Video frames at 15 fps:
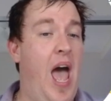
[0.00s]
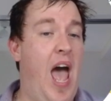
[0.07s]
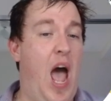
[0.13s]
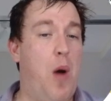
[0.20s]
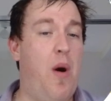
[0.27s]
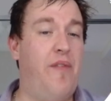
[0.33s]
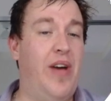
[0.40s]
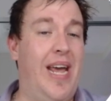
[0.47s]

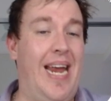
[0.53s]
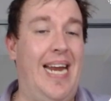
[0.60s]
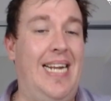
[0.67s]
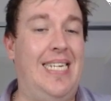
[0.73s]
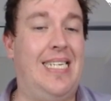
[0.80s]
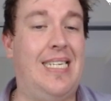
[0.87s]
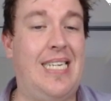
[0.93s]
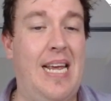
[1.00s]
However, it
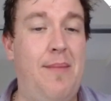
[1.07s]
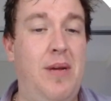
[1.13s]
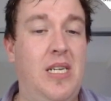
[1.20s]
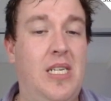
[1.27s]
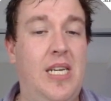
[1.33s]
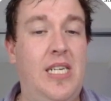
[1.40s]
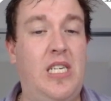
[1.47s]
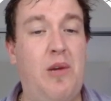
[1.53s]
is
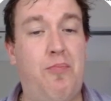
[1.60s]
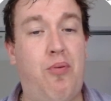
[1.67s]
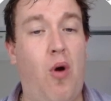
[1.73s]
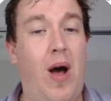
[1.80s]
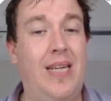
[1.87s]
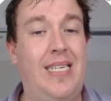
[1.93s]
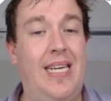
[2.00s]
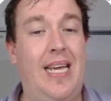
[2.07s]
seamlessly
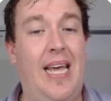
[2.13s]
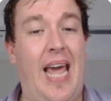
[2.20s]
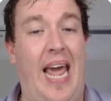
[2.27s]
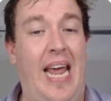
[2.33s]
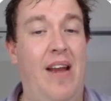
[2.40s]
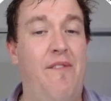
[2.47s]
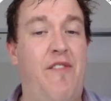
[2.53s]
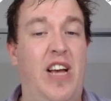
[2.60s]
surprising
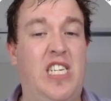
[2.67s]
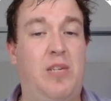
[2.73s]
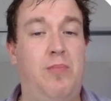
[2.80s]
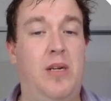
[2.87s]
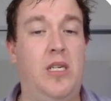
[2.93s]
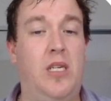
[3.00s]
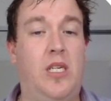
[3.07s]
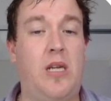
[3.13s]

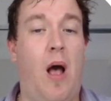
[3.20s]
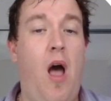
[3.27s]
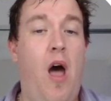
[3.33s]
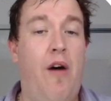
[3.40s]
investments